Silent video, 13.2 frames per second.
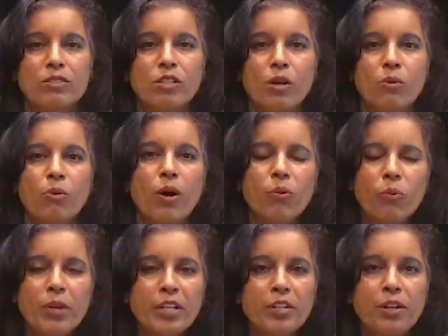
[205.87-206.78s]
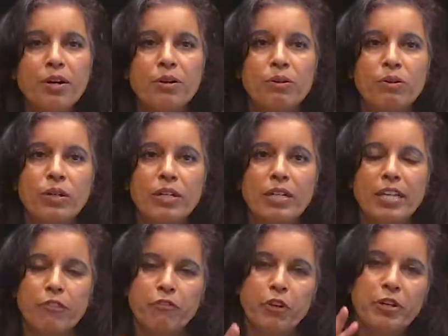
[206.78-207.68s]
So what we know,
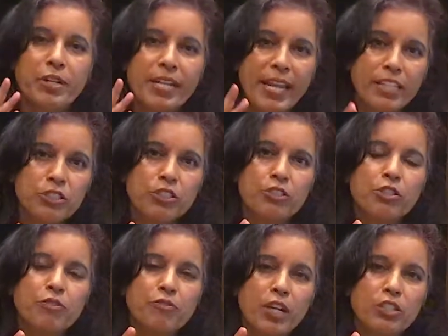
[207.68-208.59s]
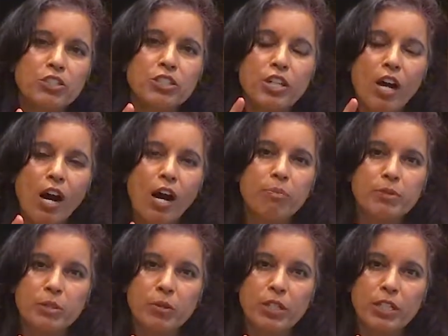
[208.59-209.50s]
for nature to function
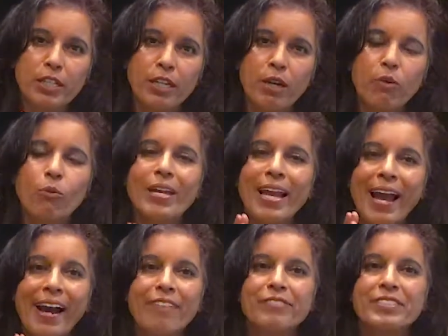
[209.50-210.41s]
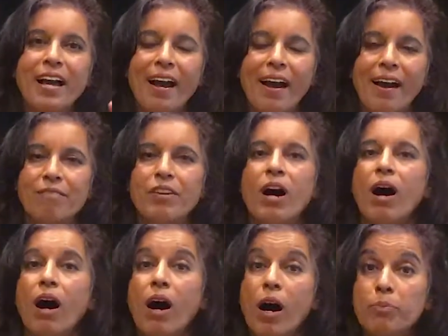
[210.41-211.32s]
optimally, we have to have
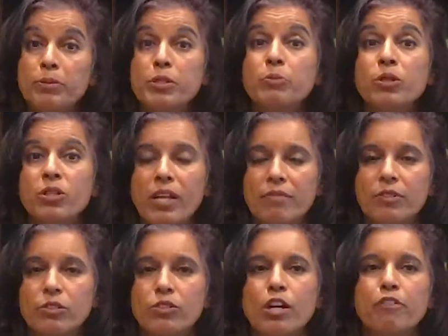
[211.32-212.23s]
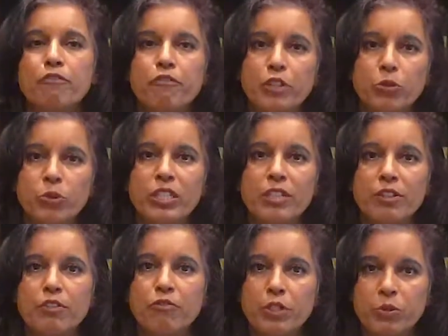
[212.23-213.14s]
optimal levels of fuel
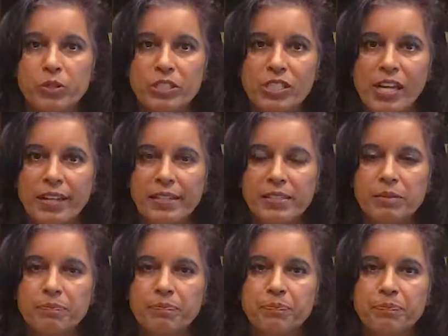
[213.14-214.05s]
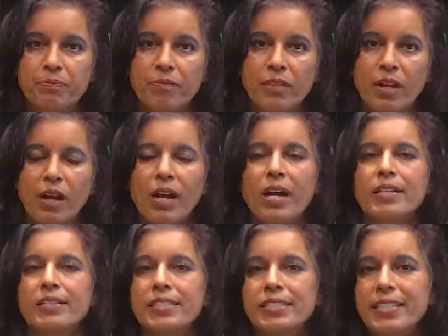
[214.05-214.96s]
in the fuel tank.
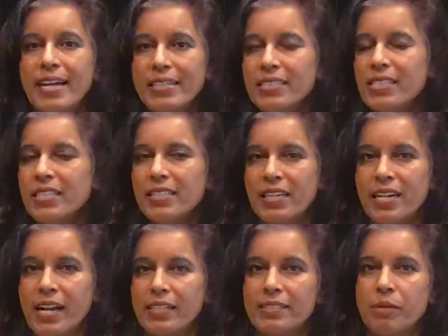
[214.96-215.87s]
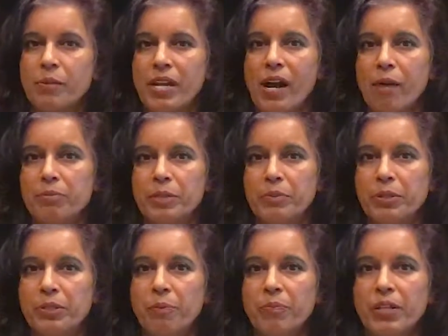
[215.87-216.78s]
The next thing that has to be
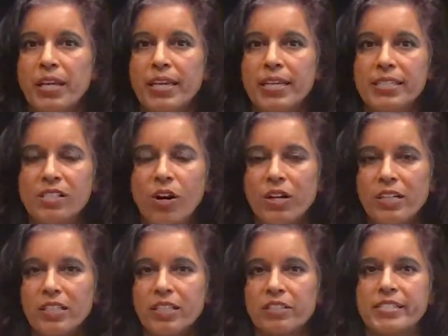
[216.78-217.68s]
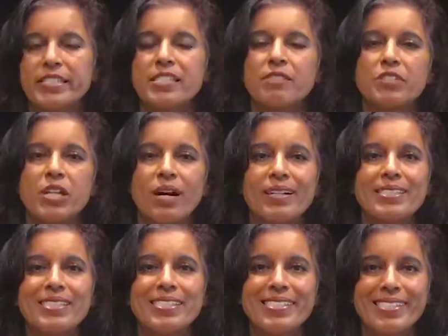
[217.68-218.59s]
optimal is our clearance of
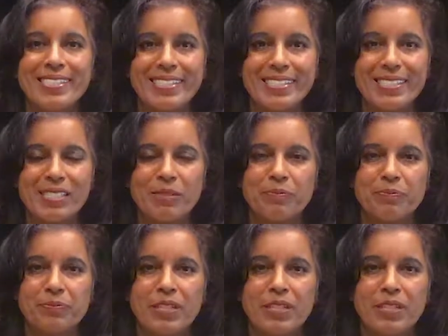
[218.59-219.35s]
toxicities.